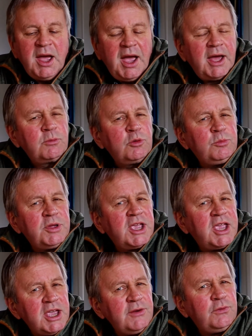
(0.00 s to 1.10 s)
and would be
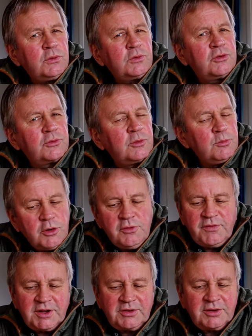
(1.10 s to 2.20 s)
careful to
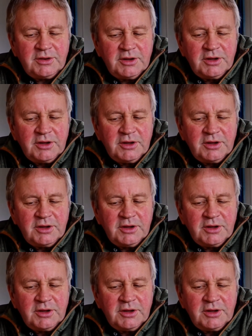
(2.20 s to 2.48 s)
remove it